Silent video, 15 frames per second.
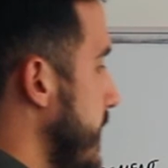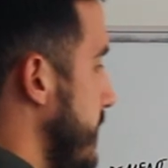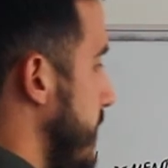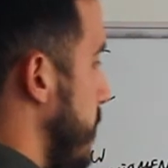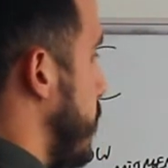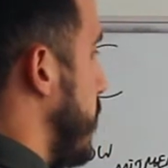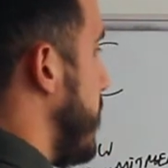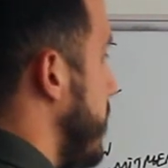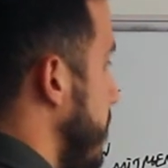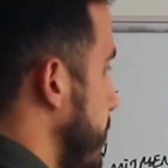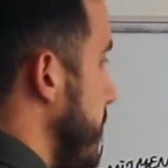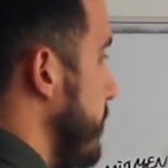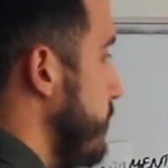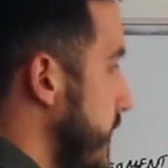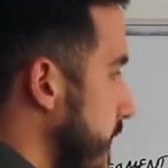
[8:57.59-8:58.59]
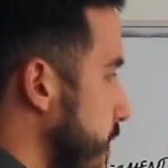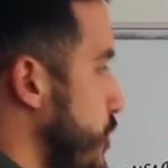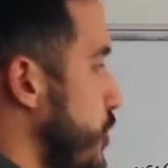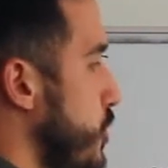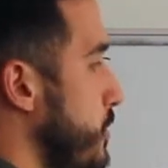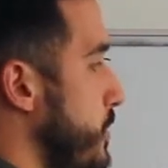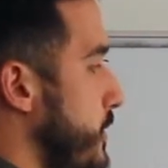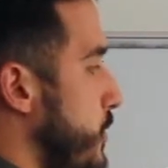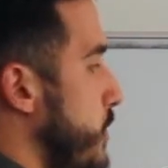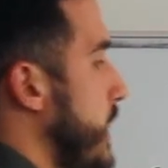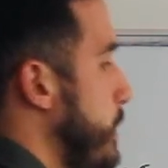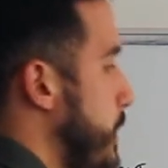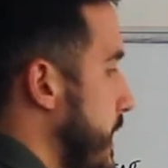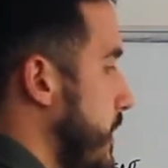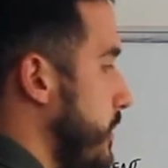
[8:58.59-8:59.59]
They want to be really sure before
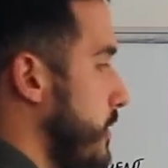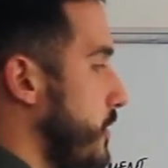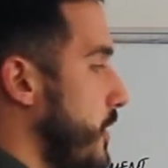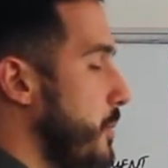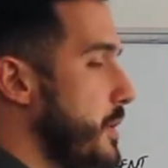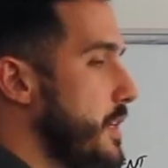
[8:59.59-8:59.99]
they pick up the phone,